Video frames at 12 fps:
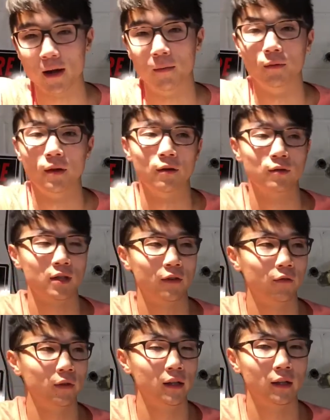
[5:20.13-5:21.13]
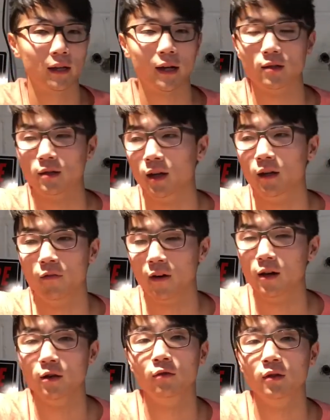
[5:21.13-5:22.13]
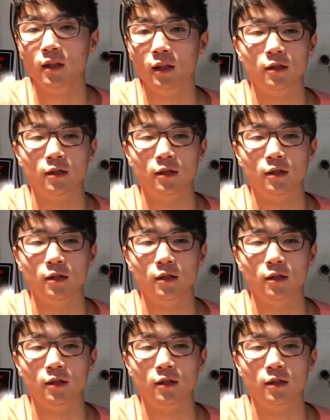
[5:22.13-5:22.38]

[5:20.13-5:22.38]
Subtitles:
album, and it was definitely, like I said, a very unique